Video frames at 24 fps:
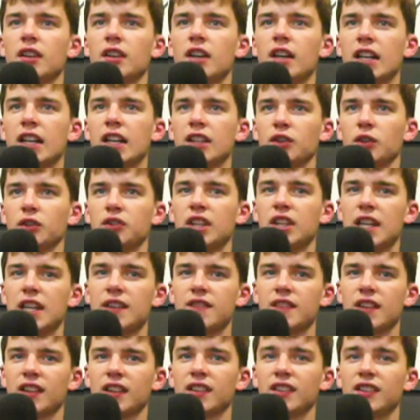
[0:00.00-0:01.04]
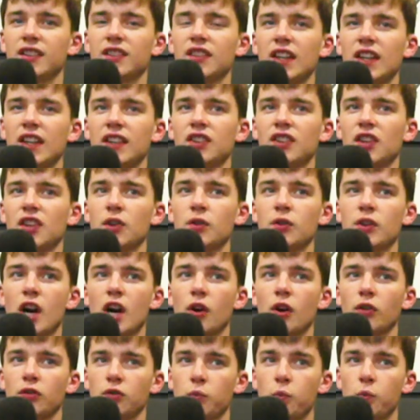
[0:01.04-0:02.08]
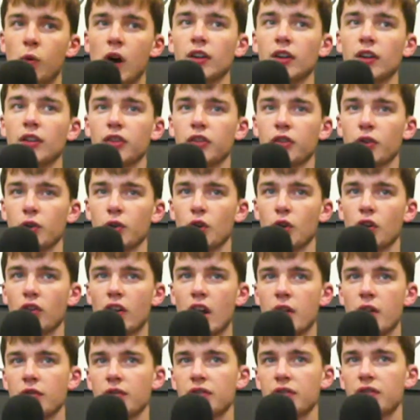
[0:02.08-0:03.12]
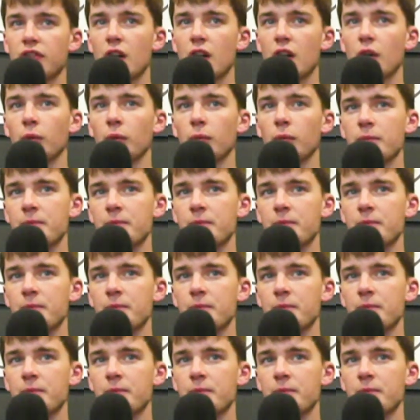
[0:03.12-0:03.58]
and your team then concede 2 goals, one through your own fault.